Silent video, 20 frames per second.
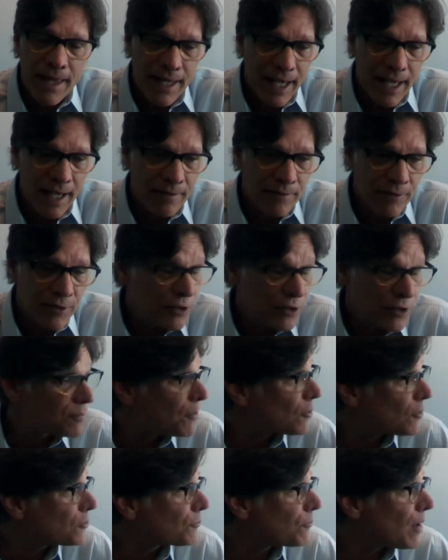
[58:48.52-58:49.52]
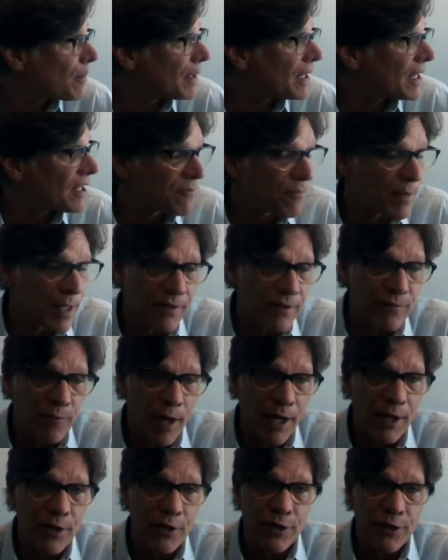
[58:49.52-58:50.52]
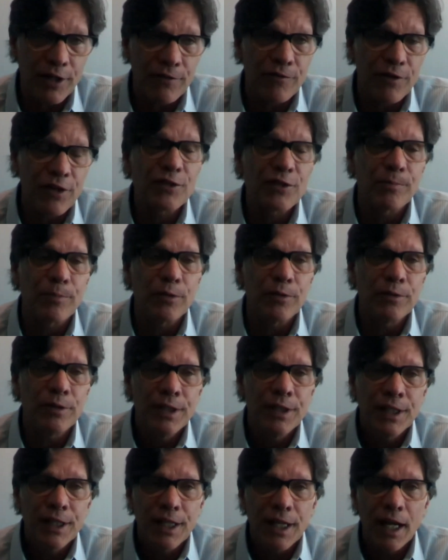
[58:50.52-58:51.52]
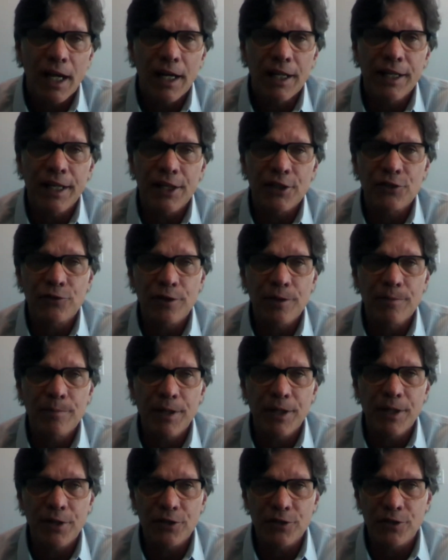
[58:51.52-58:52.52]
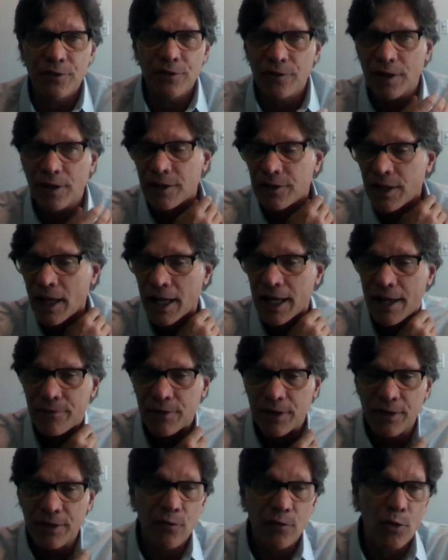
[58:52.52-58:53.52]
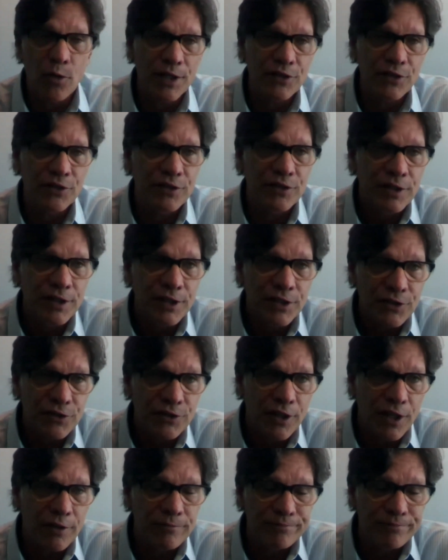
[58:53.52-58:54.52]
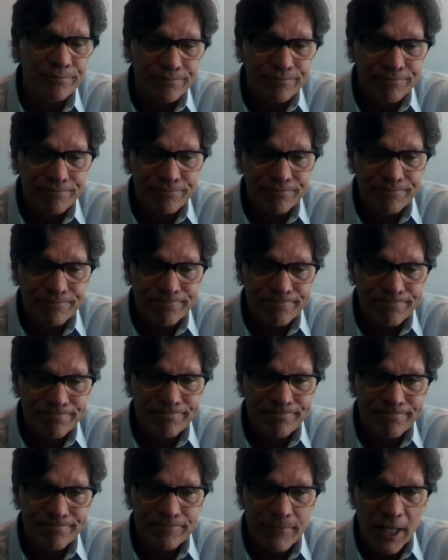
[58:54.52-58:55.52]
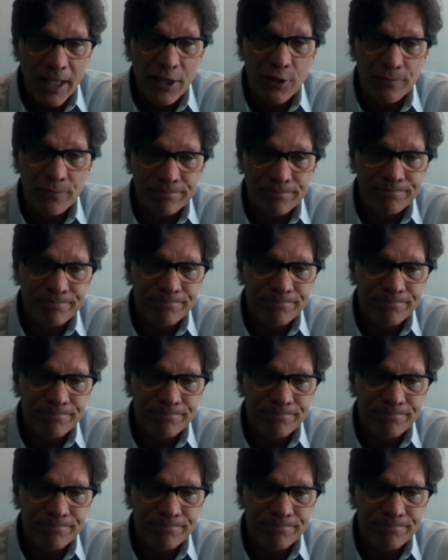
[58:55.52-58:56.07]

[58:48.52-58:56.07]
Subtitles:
Yeah, because most women have been rendered invisible in history because of not having a voice. So thank you.